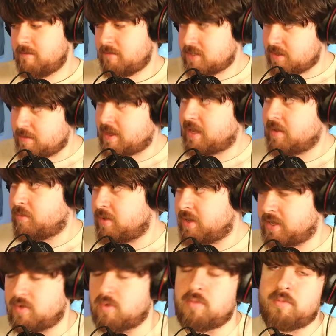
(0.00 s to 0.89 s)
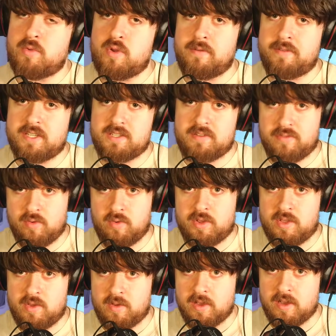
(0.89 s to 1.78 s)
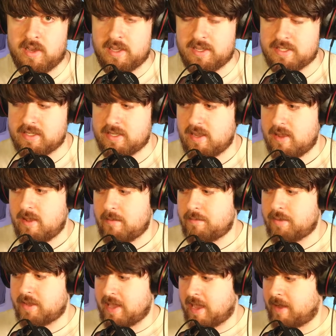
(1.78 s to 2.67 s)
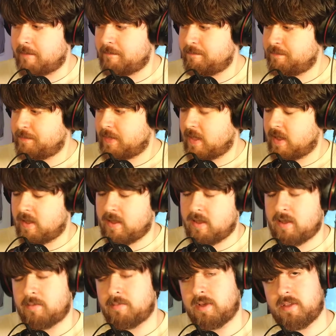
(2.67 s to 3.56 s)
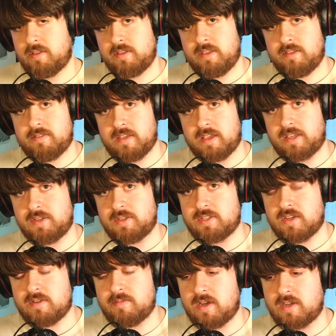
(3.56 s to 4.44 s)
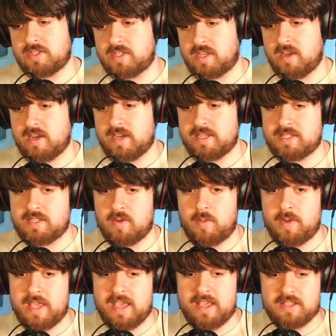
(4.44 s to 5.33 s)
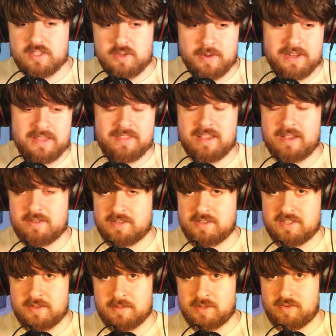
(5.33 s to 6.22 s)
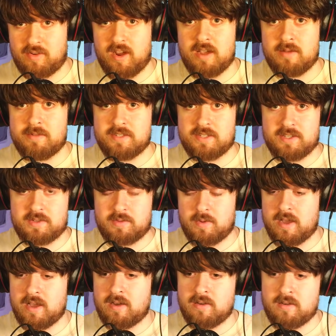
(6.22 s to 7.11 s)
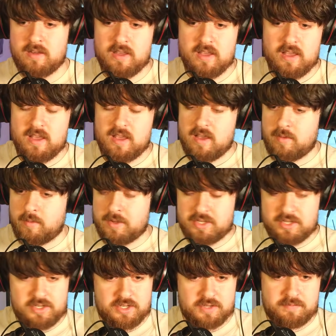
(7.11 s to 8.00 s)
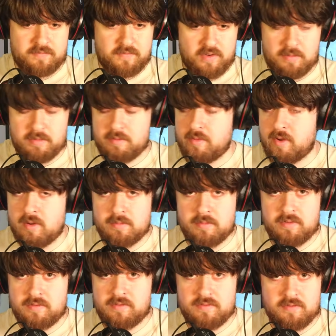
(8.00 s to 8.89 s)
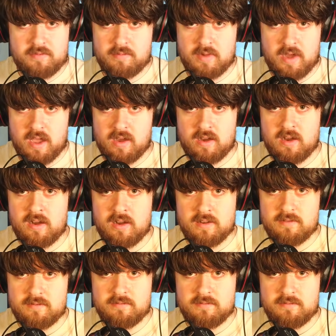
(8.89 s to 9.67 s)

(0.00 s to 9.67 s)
to making really cool movies for you guys. But yeah, thank you so much, guys. We hit 20,000 subscribers as well, which, just from the bottom of my heart,